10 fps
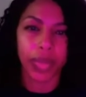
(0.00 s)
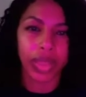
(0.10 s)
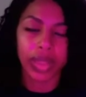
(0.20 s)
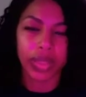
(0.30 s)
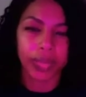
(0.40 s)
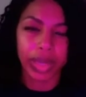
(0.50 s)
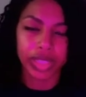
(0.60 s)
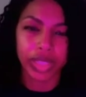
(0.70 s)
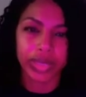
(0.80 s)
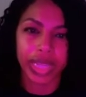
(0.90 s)
in
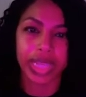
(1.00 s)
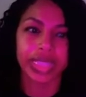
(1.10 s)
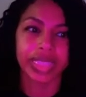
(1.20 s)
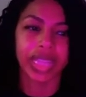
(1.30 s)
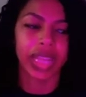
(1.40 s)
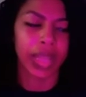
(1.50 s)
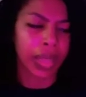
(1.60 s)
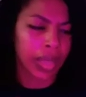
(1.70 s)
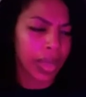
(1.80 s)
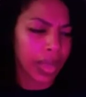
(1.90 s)
best terms, I guess, it's not
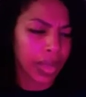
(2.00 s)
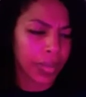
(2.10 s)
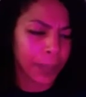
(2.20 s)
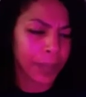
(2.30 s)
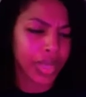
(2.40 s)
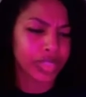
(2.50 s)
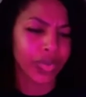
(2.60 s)
best